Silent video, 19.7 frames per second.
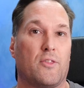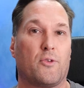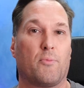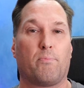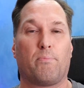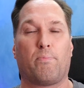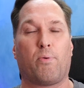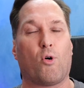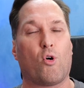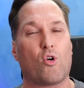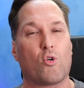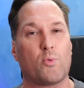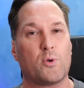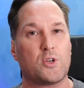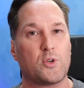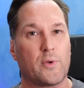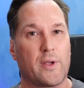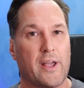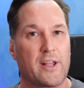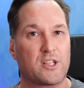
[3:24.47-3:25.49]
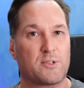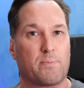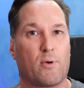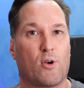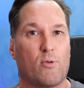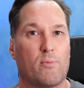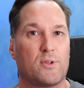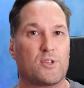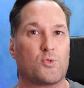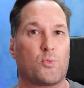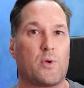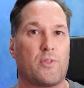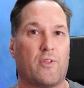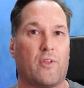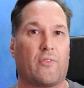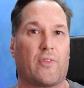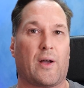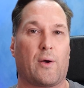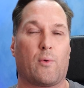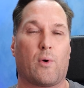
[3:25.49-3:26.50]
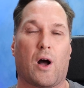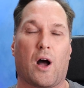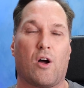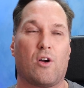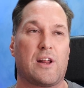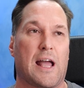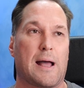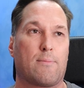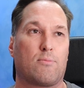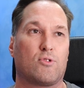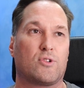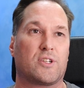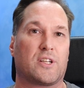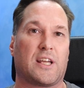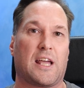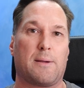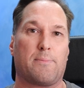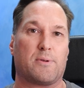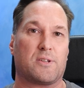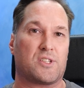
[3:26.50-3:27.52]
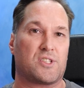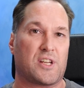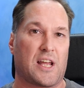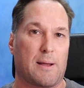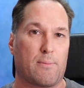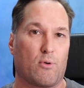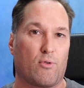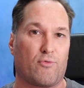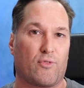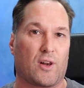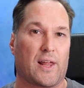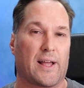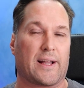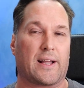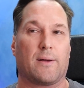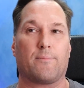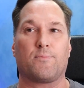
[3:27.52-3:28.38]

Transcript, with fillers: The Borg were doing experiments with it. They were only able to keep it stable for like